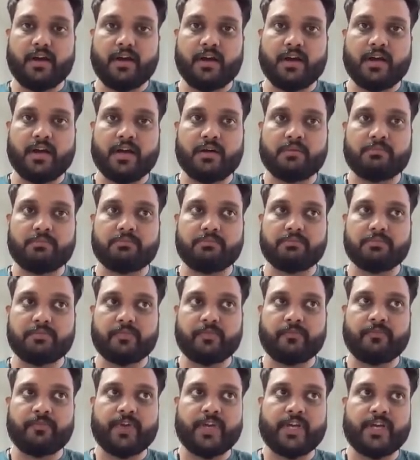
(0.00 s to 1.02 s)

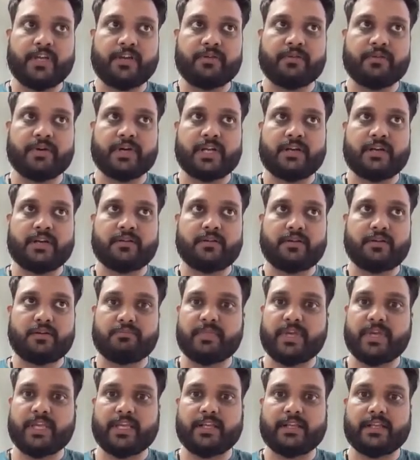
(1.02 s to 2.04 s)
where you are
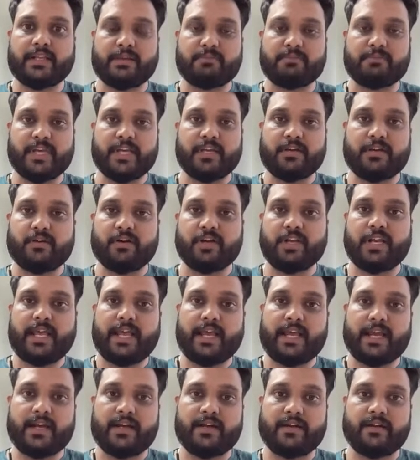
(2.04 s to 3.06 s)
making the API call
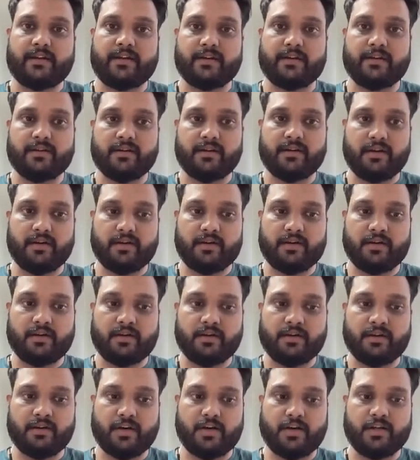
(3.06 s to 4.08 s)
and
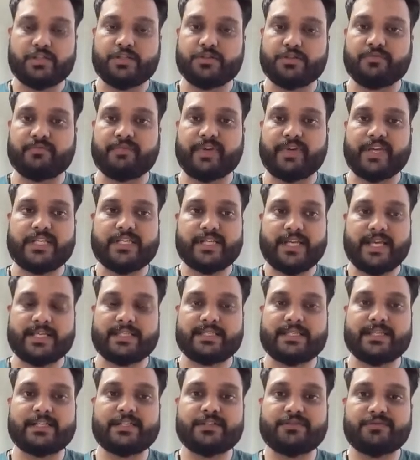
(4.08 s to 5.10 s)
also fetch
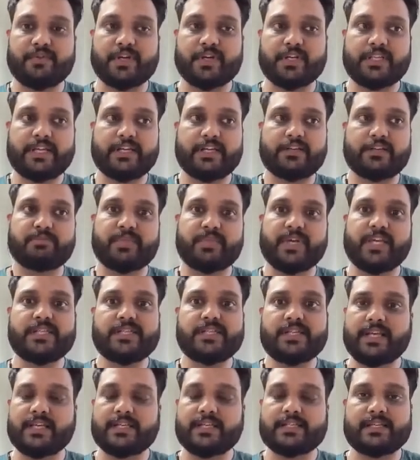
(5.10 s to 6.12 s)
assets for that
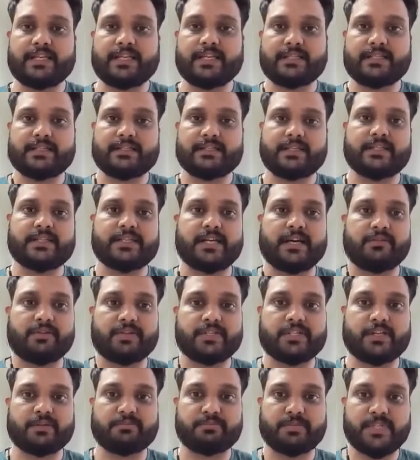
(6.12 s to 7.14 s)
page, like CSS and
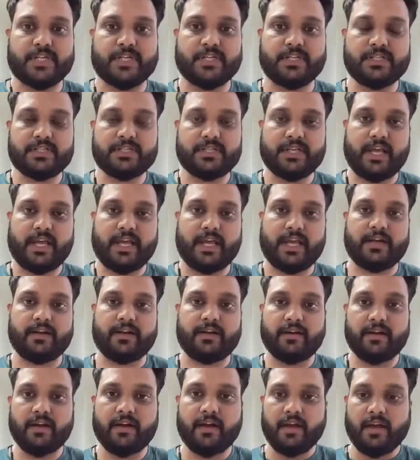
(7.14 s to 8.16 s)
JavaScript chunks.
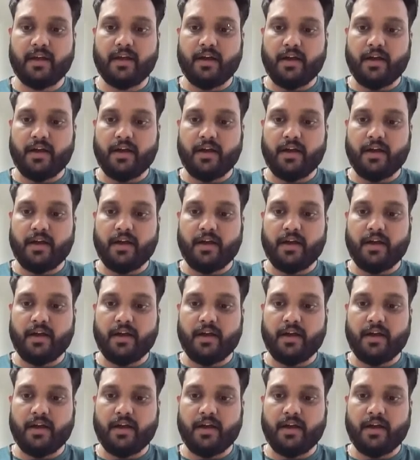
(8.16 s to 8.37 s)
And